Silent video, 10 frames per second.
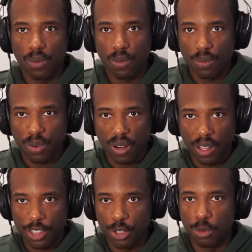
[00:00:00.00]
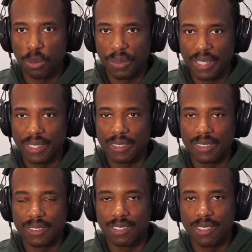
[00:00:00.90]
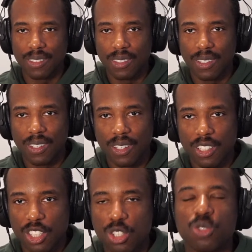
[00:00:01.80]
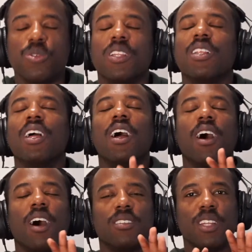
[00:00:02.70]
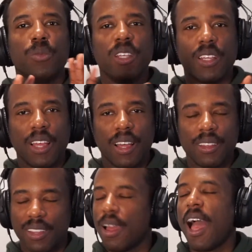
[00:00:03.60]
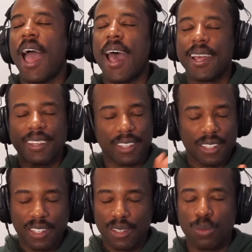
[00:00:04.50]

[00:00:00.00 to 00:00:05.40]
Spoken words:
for other human beings. Excuse me, let me add an addendum.